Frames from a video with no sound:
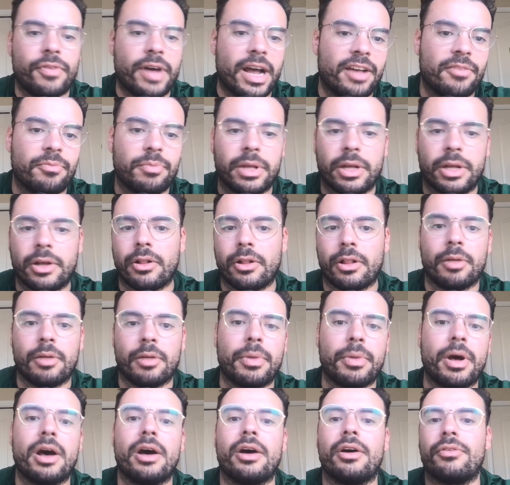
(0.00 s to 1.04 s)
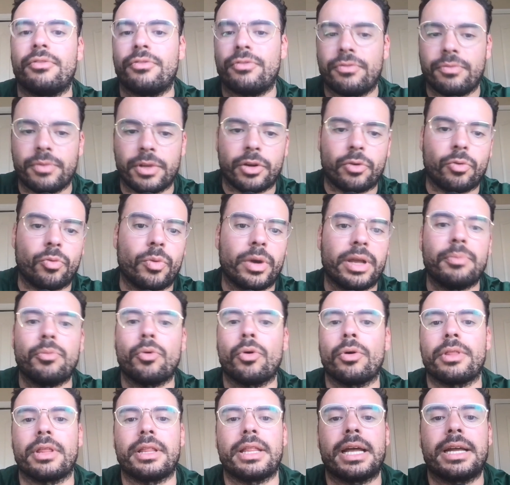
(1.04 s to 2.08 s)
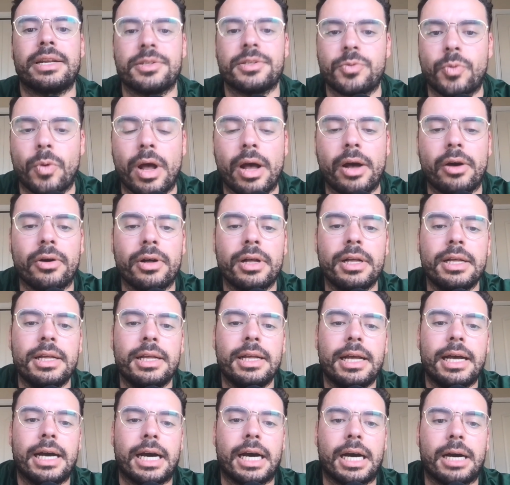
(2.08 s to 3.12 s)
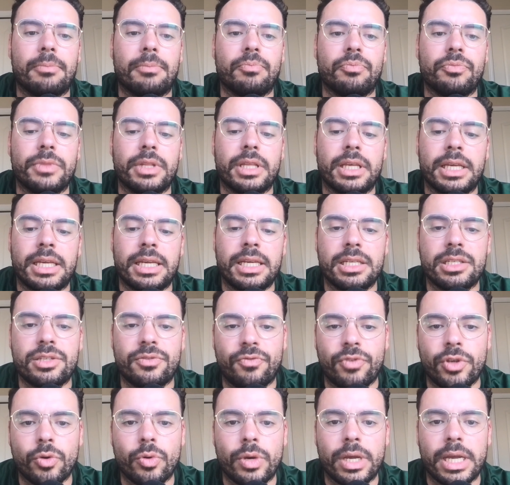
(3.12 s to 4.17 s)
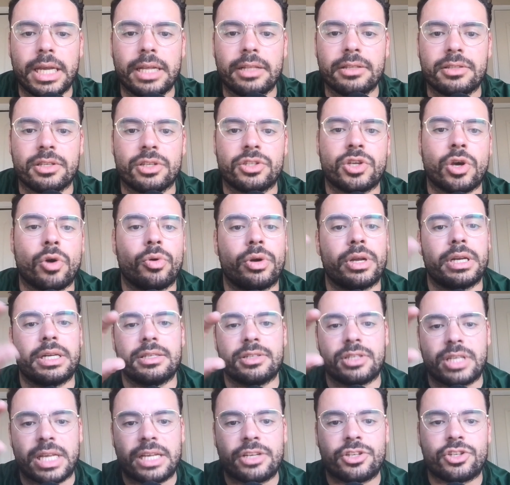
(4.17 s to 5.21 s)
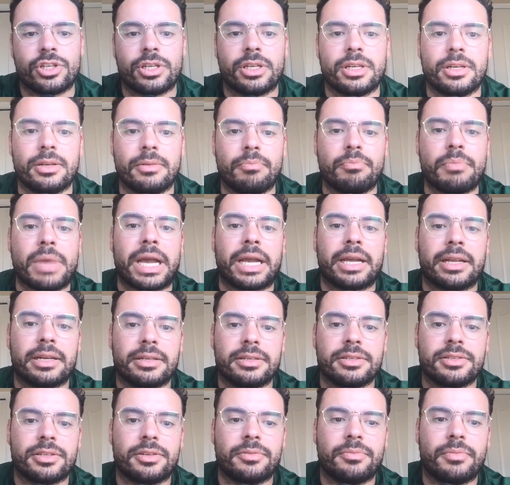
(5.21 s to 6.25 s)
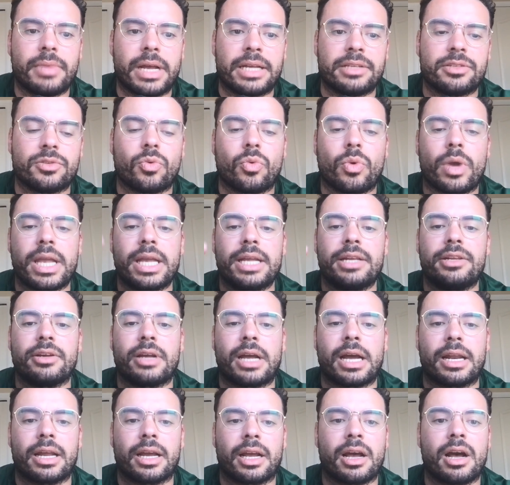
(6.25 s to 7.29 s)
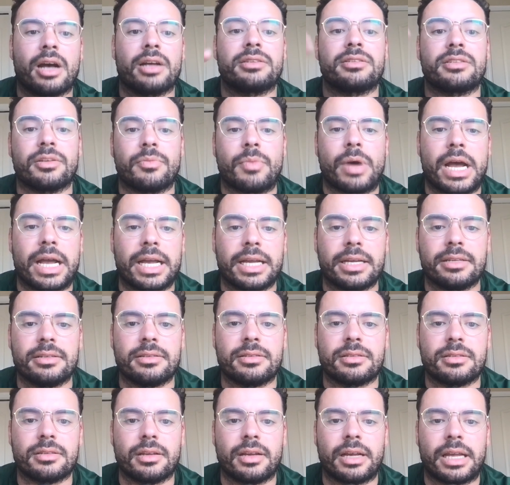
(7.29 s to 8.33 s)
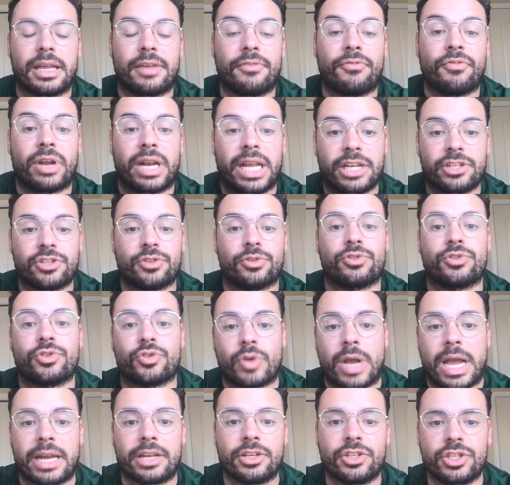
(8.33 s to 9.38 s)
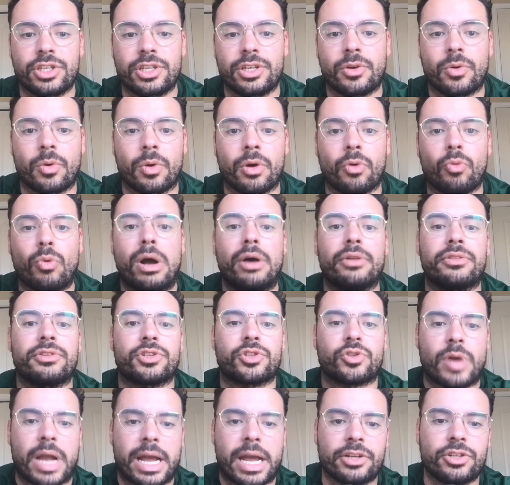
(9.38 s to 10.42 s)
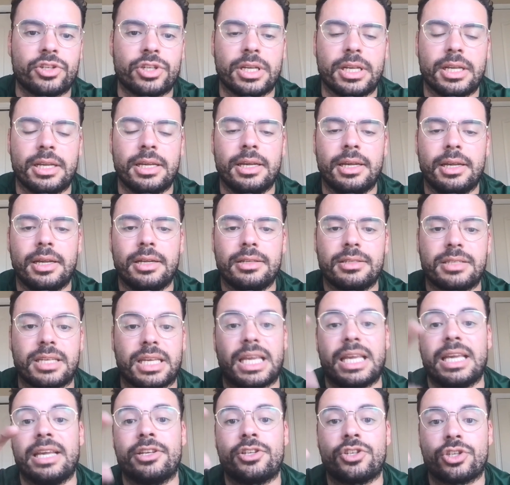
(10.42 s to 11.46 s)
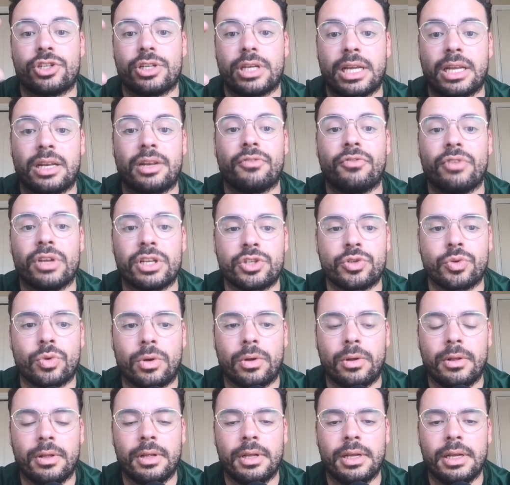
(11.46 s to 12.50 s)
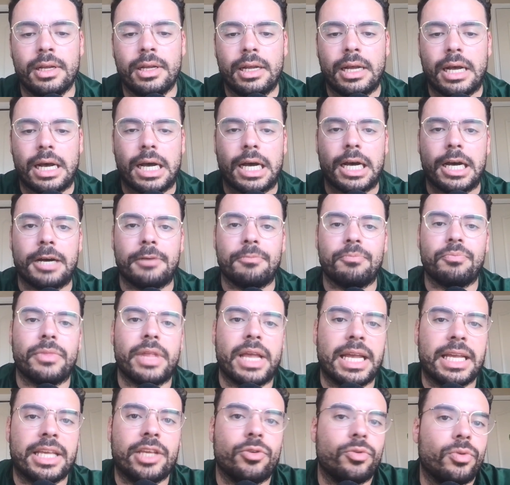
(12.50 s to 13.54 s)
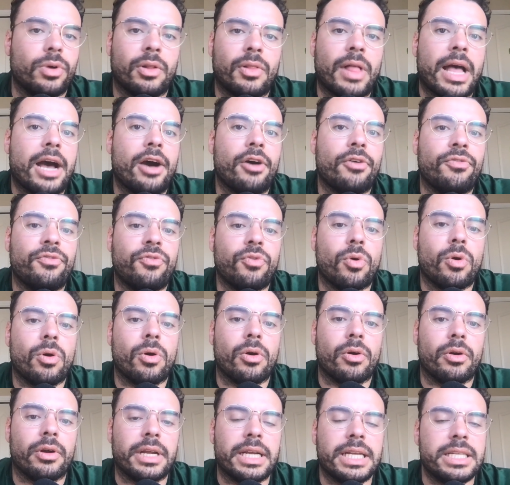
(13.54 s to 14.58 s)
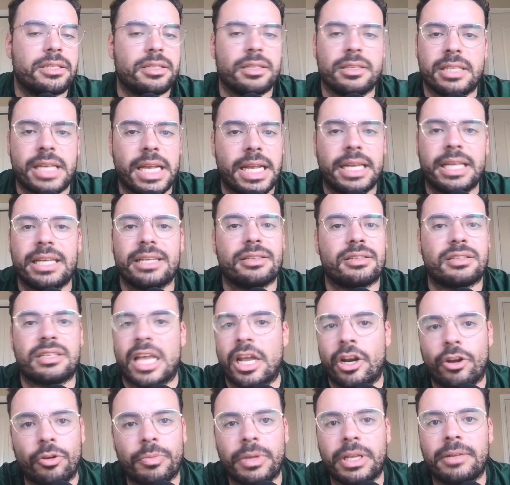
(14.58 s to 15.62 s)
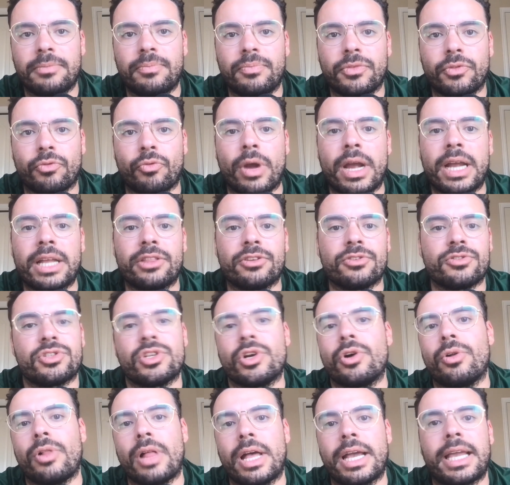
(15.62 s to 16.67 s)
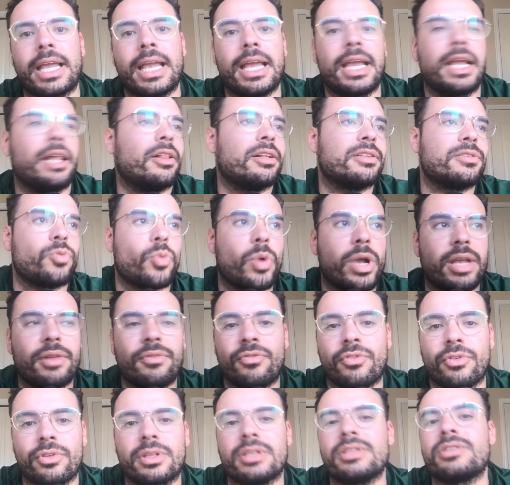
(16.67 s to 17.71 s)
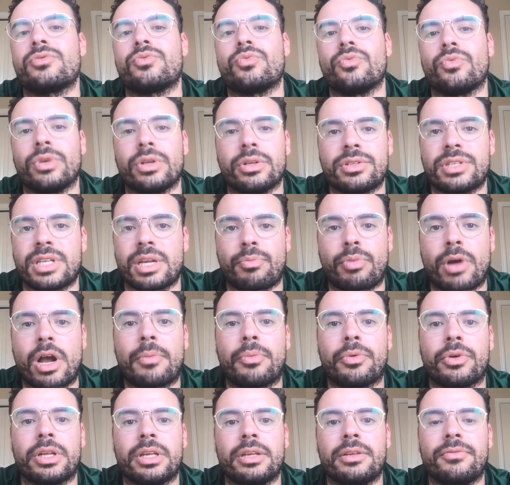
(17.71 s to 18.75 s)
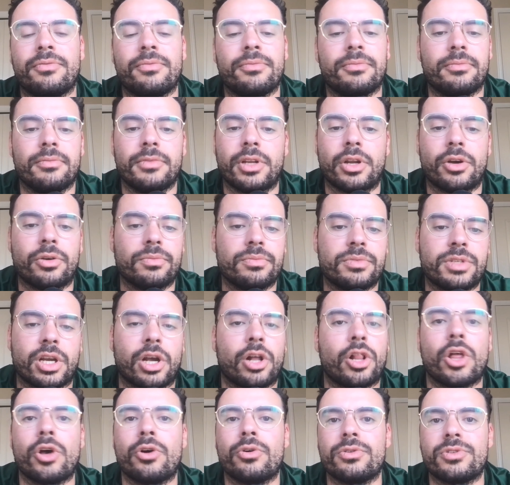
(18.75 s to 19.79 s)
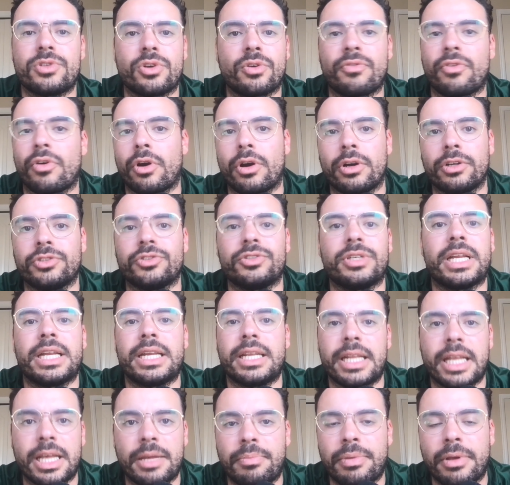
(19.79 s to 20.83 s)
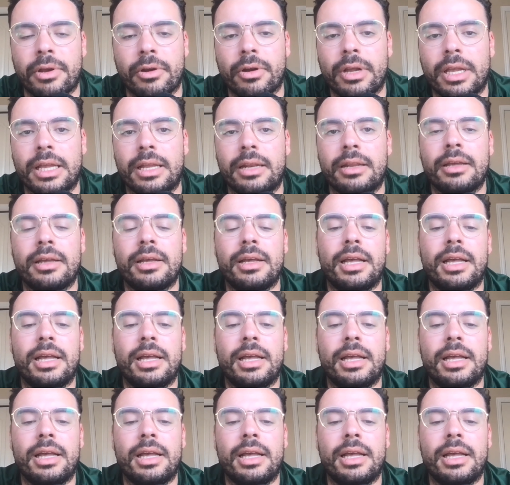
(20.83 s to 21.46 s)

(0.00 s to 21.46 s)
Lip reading: 5 mil above, way more than that as well. He's viewing the tokenization mechanism as a way to kind of customize a financial strategy or a wealth strategy to each individual. And you allow for instantaneous settlement, right? There's no like, hey, let's wait for this real estate property, to close over a 180-day period.